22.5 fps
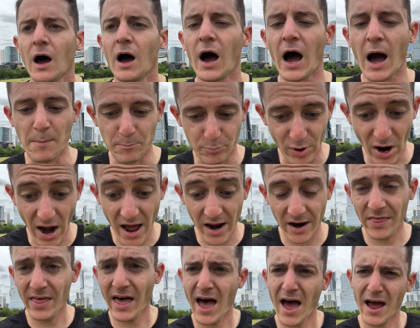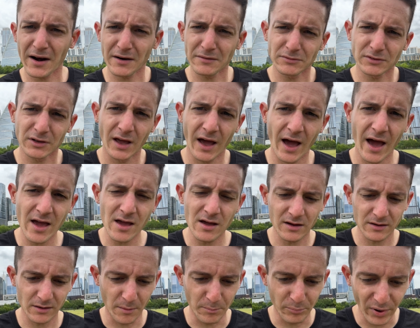I'm proud of that, okay?
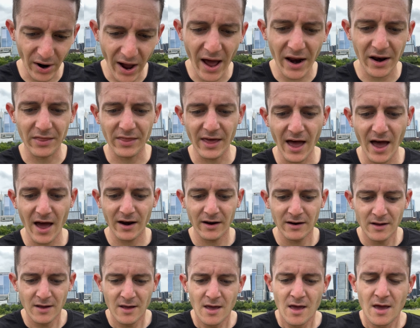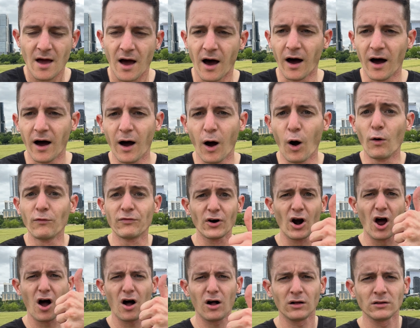I'm proud of that. Uh,
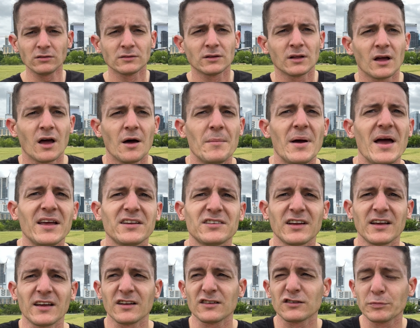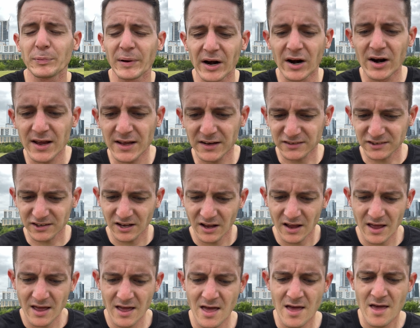overall, amazing experience.
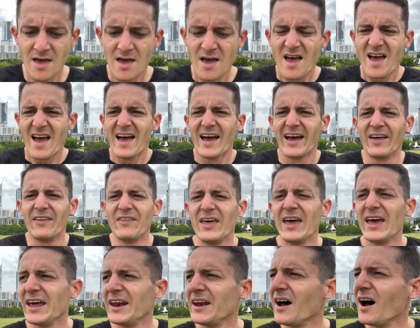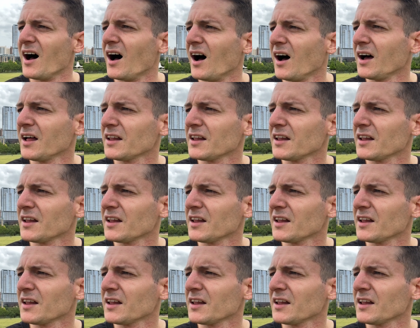And then uh,